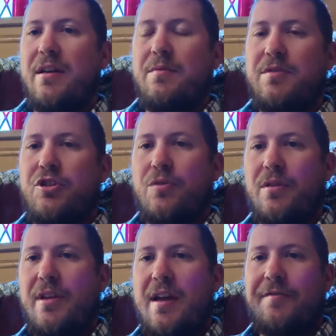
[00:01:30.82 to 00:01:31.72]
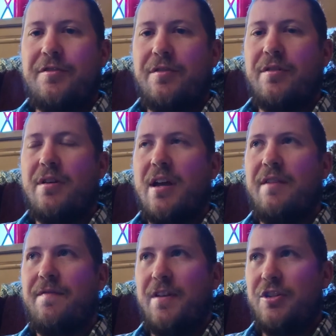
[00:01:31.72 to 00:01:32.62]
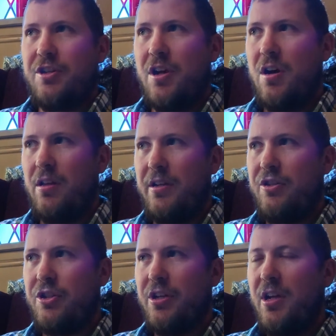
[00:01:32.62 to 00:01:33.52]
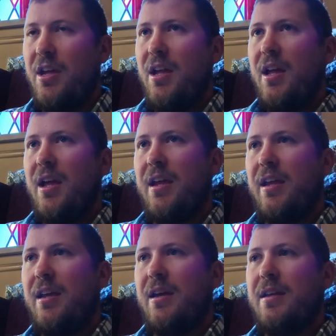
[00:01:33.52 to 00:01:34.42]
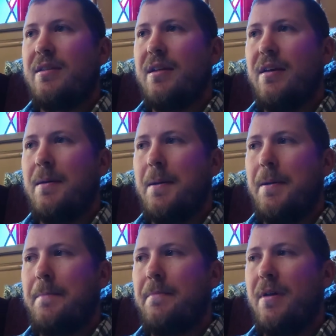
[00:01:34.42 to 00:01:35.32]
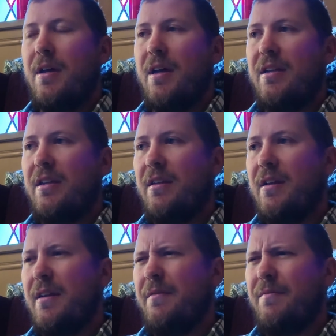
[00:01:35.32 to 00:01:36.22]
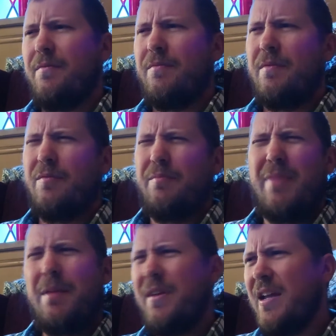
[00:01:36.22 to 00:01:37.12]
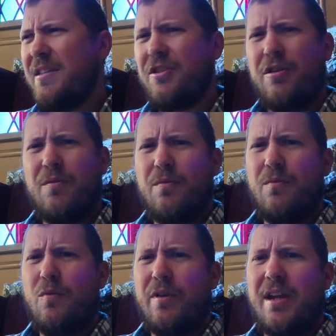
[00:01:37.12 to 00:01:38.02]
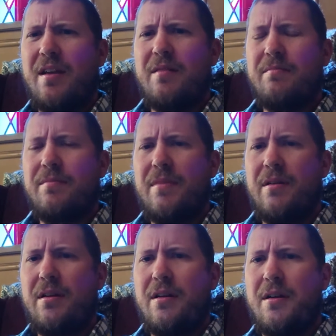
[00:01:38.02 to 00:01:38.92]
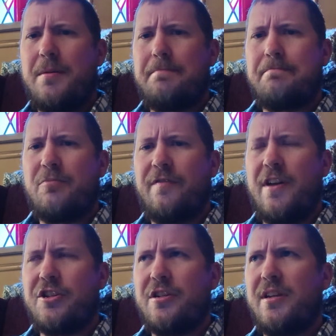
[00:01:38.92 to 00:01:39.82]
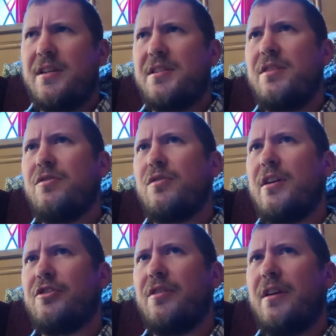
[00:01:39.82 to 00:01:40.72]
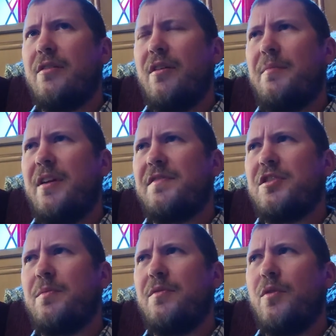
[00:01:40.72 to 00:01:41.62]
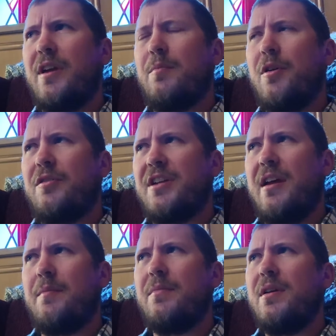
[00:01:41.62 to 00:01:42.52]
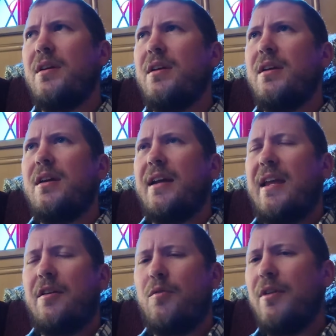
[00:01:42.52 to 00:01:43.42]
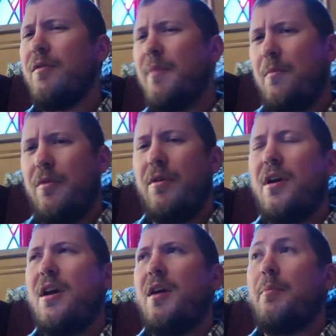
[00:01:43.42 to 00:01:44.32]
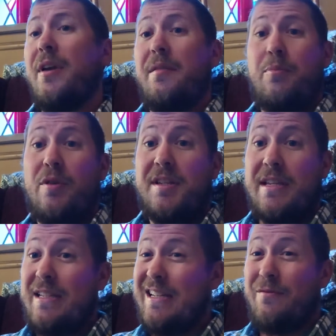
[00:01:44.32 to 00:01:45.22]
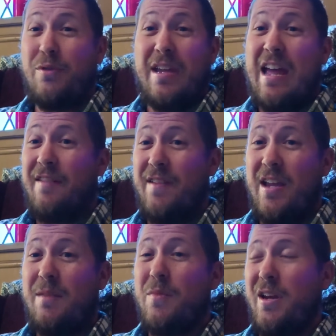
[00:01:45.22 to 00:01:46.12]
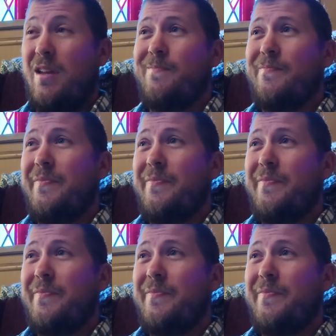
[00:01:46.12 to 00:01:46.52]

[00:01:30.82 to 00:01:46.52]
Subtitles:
it was shortly after I had finished college, and I maybe had started working professionally as a youth director, or I might have still been working part-time. I can't quite remember, but the point is I didn't really have any money,